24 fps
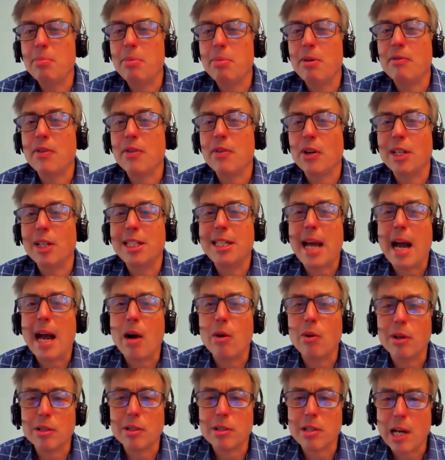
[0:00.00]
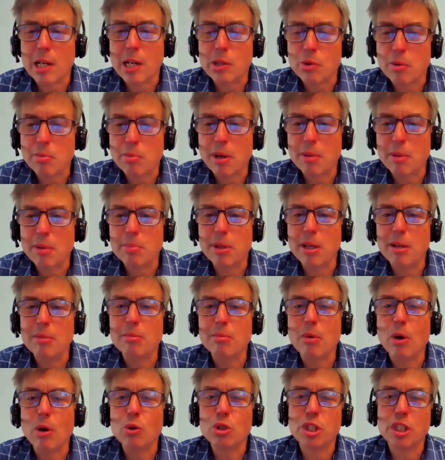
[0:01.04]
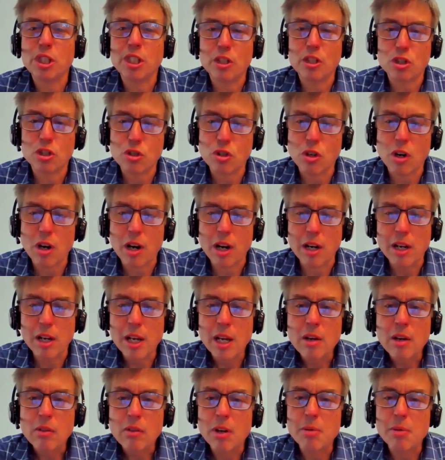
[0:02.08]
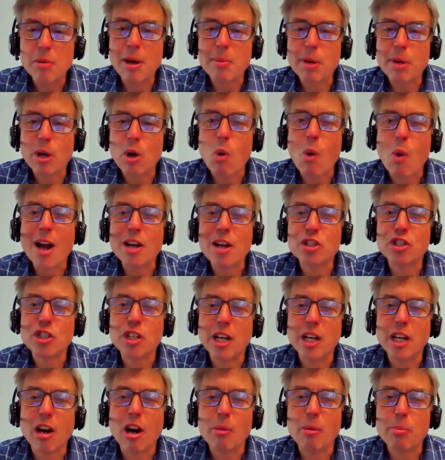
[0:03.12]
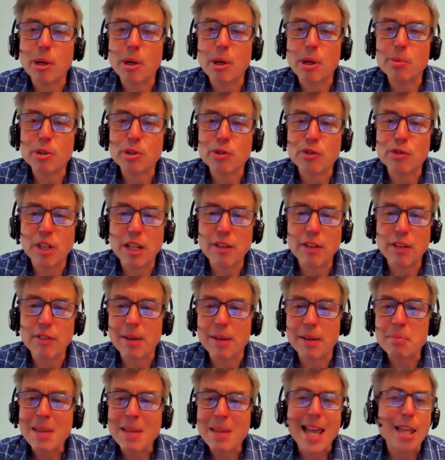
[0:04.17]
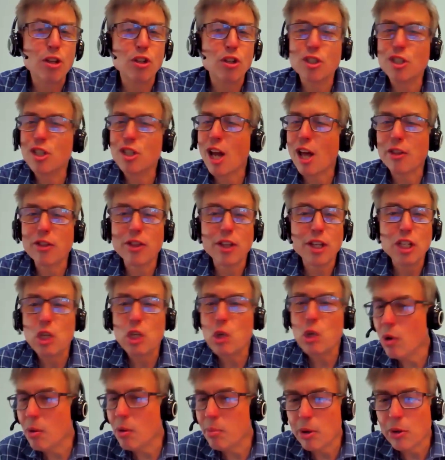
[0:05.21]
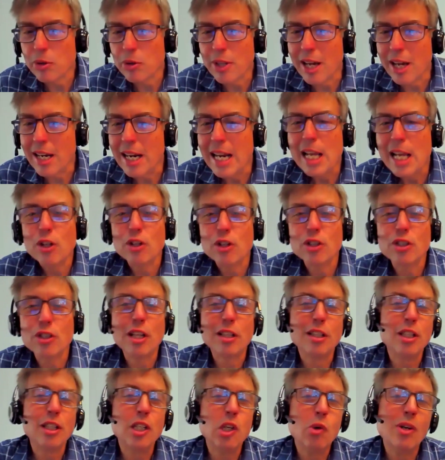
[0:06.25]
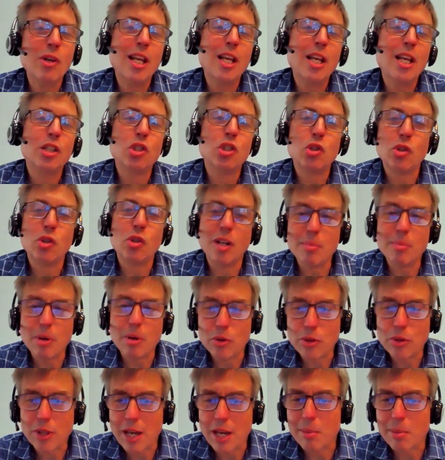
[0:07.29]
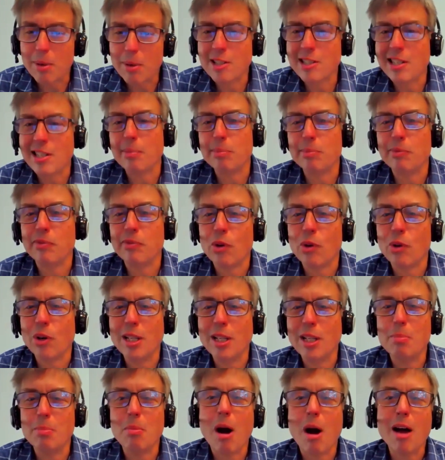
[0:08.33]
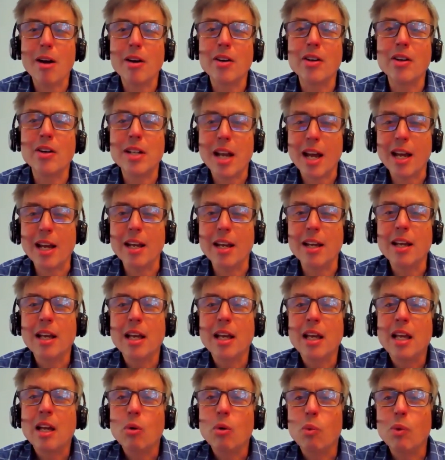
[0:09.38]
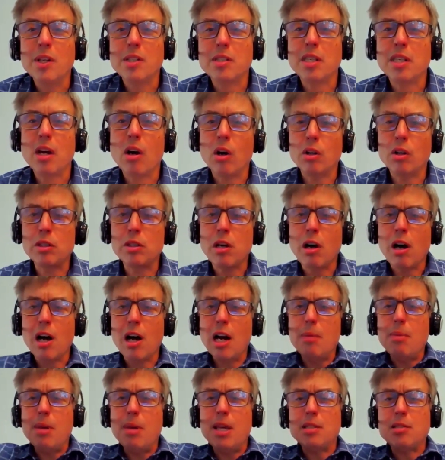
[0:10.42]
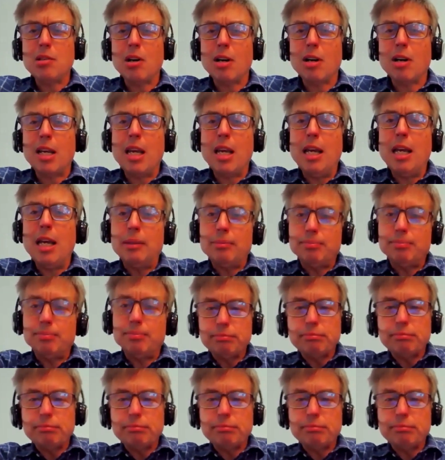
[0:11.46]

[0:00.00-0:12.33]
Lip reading: etc. And we might be very down at times. We might be emotionally distraught. We might be questioning our purpose for living. And there's nothing new about that. There's nothing new in history about that. But except for in the modern day, we say autonomy is our king.